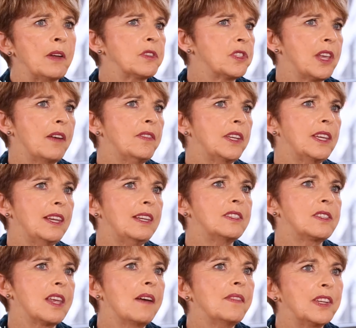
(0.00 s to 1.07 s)

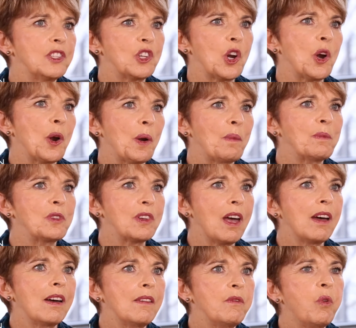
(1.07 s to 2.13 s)
77 terms
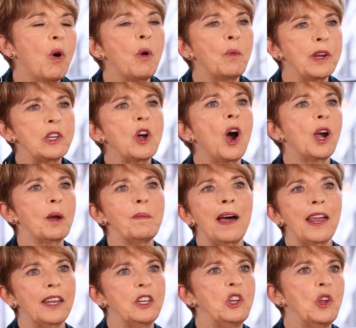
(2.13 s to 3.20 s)
of what we talk about
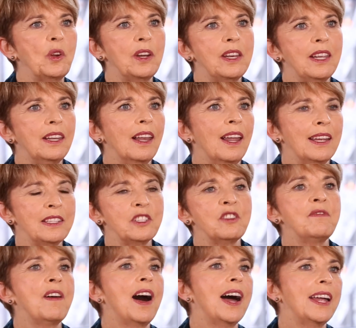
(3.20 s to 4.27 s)
in unity, like
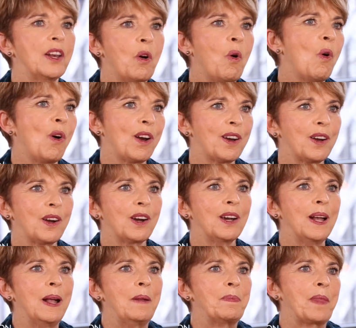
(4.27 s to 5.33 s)
divine order,
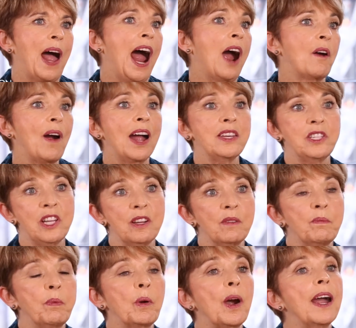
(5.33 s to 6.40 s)
our idea of
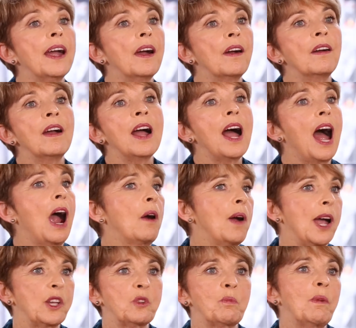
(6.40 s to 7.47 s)
prayer, our
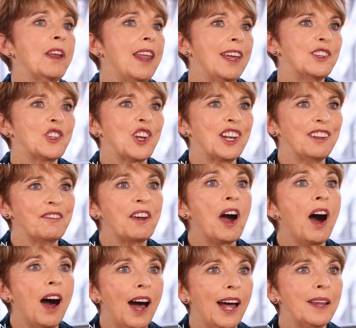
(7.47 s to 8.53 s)
explanation of
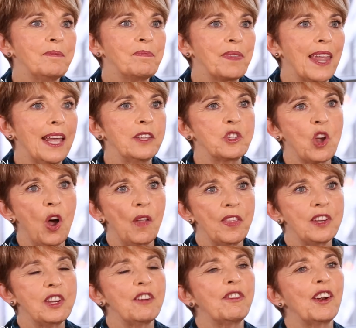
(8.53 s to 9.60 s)
God. It's all the
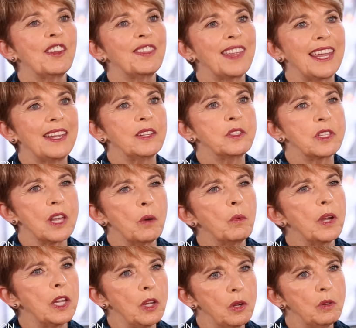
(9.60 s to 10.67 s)
different things that we
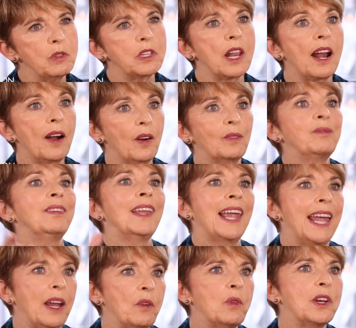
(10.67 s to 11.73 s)
use in our
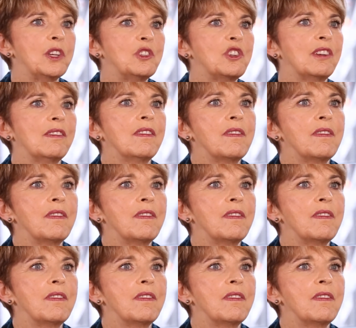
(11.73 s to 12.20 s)
language of